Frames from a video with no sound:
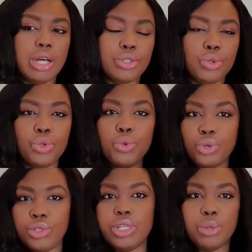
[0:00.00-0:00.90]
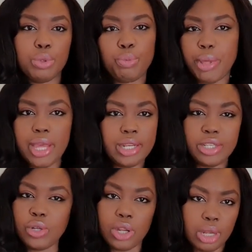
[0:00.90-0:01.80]
So you usually would pay
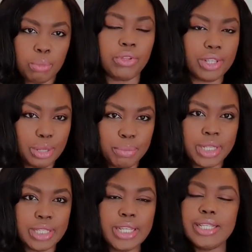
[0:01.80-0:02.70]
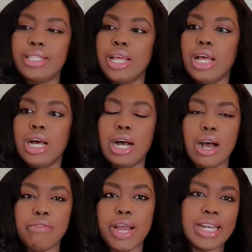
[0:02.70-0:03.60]
this on a monthly basis
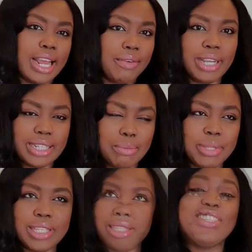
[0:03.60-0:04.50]
via direct debit.